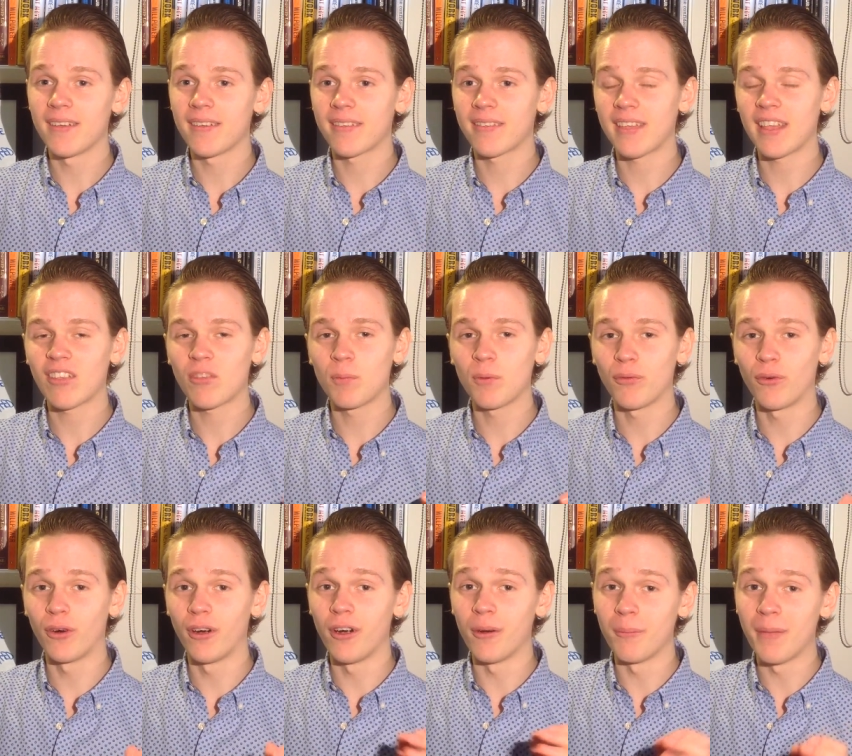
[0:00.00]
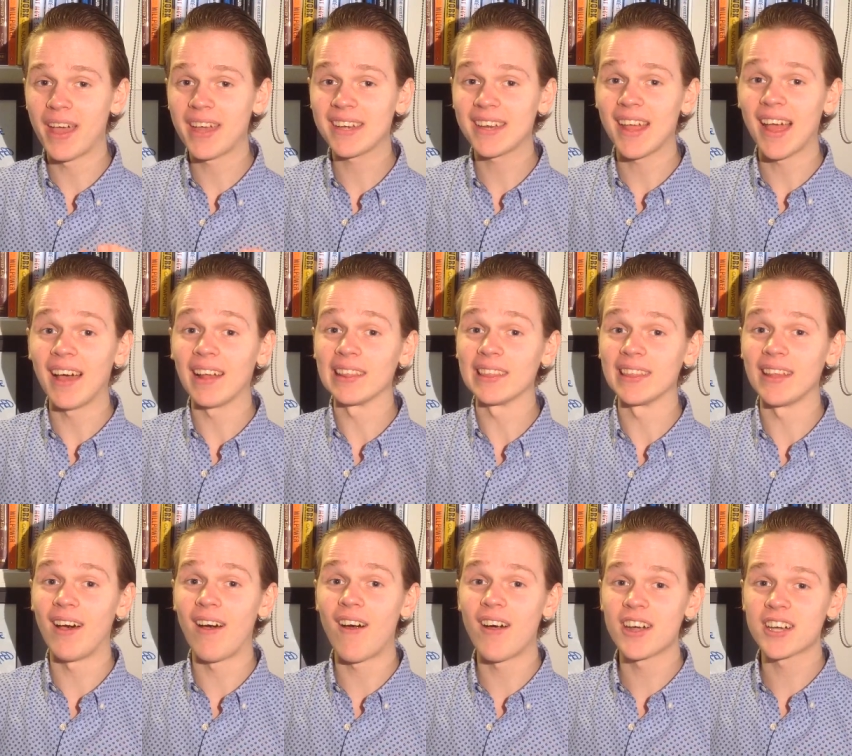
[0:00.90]
sets before her men a
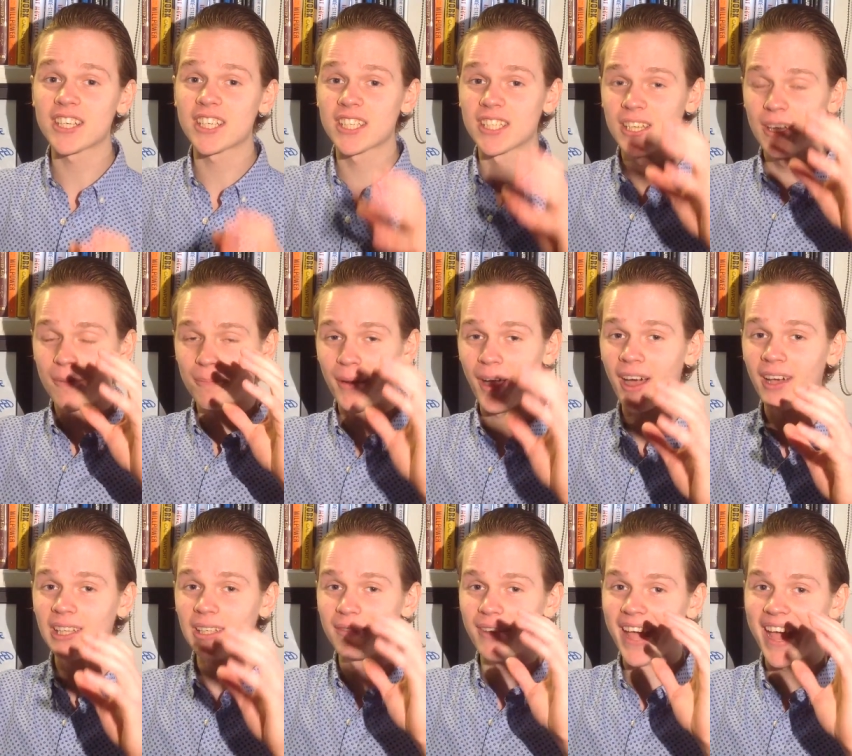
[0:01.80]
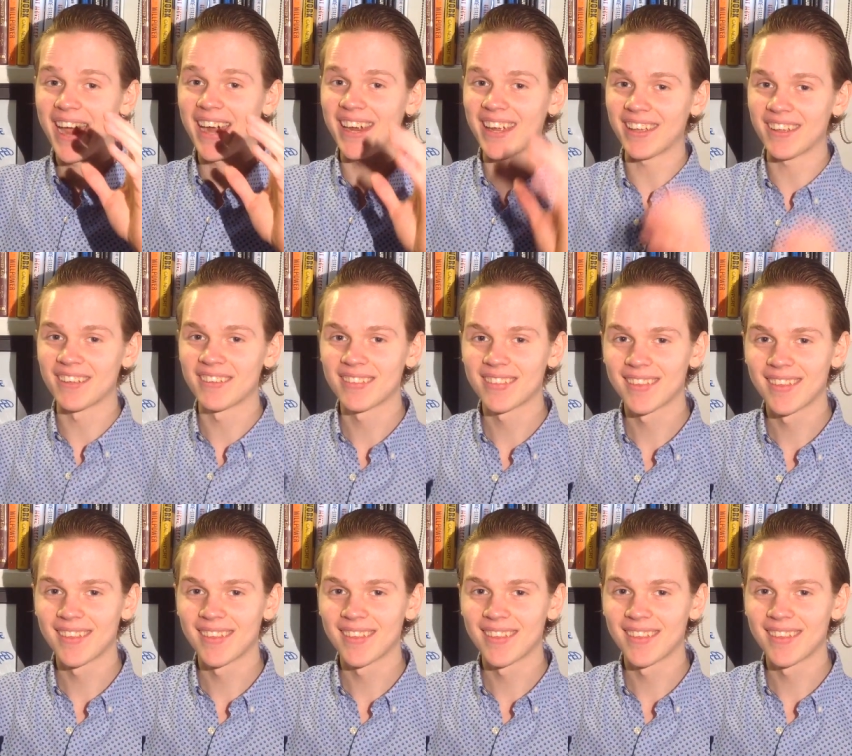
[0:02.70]
large pile of hay.